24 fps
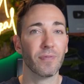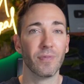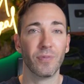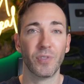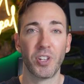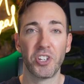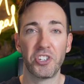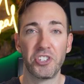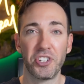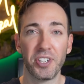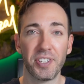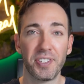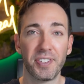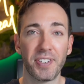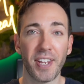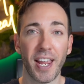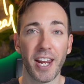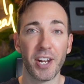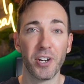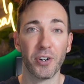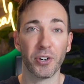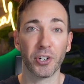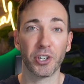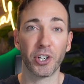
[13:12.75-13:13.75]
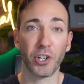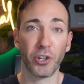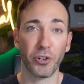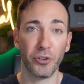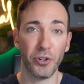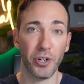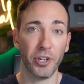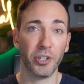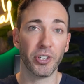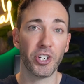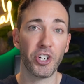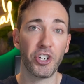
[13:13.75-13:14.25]
let's just say you're
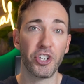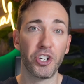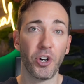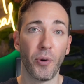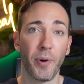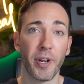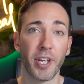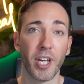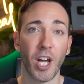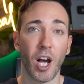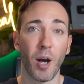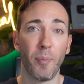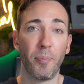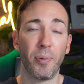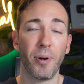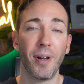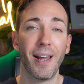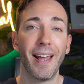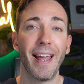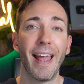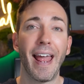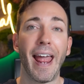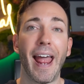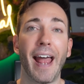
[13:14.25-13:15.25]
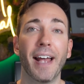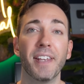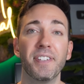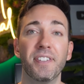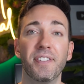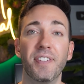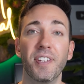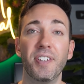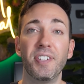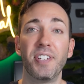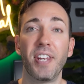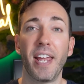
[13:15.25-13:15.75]
currently showing up
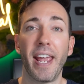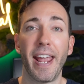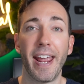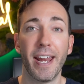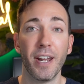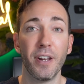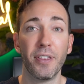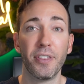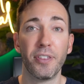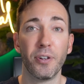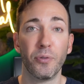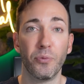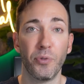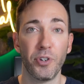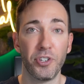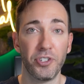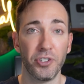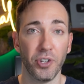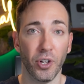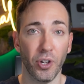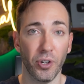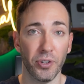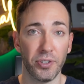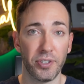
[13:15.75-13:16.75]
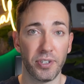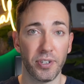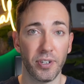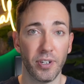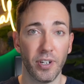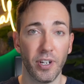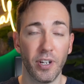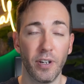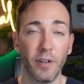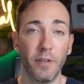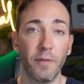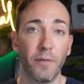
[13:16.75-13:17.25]
as the tenth result
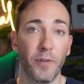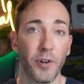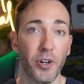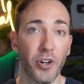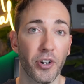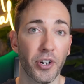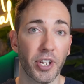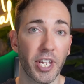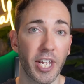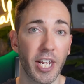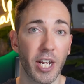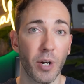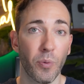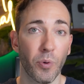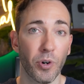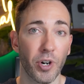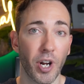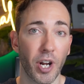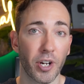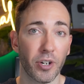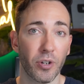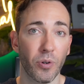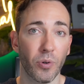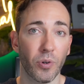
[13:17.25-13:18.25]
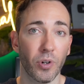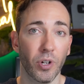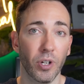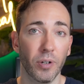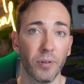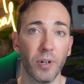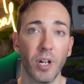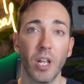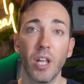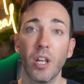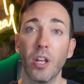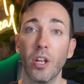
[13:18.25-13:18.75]
for your keyword on
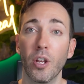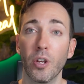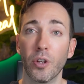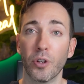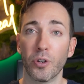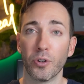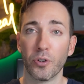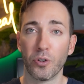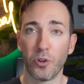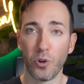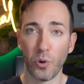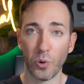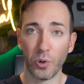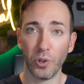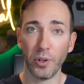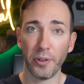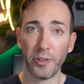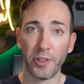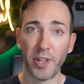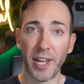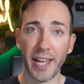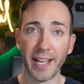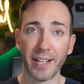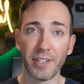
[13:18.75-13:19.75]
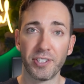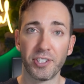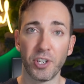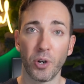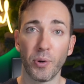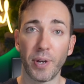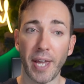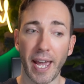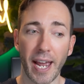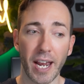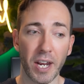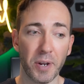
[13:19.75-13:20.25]
Google. Google thinks,
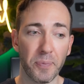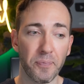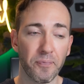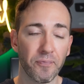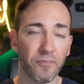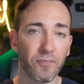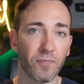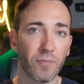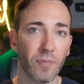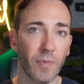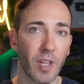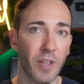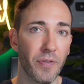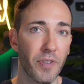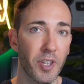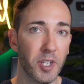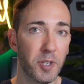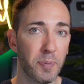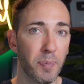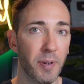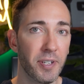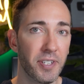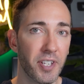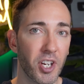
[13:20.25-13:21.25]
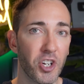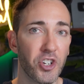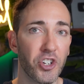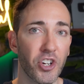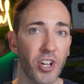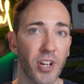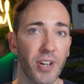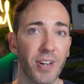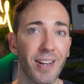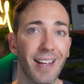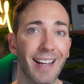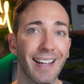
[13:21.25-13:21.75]
okay, in this
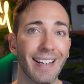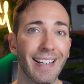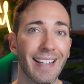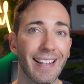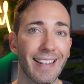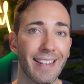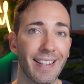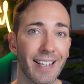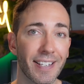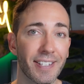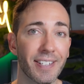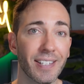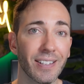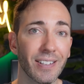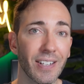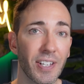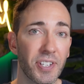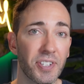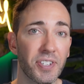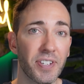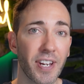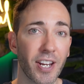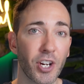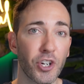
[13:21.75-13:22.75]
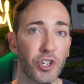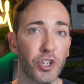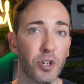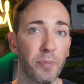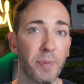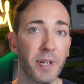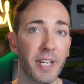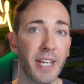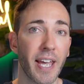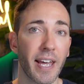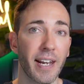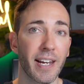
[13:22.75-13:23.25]
position, this listing should
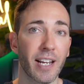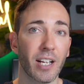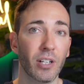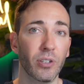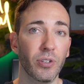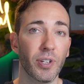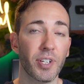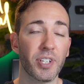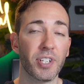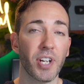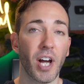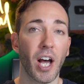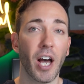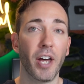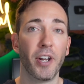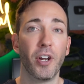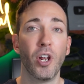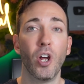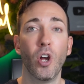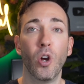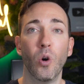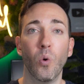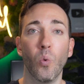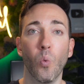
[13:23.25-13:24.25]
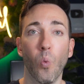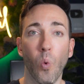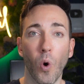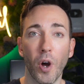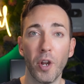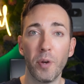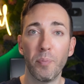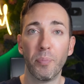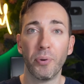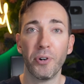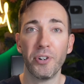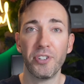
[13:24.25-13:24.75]
be getting clicked on
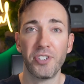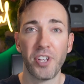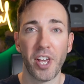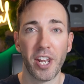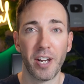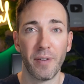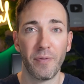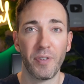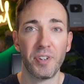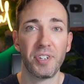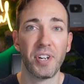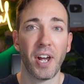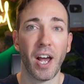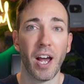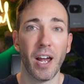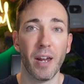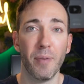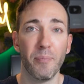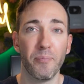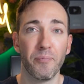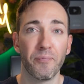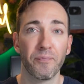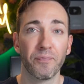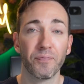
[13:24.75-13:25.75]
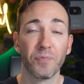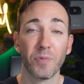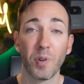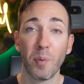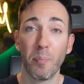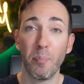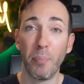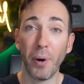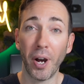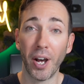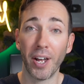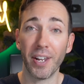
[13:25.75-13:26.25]
one percent of the time.
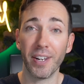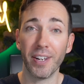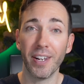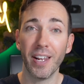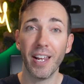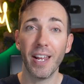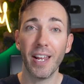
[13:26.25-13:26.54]
But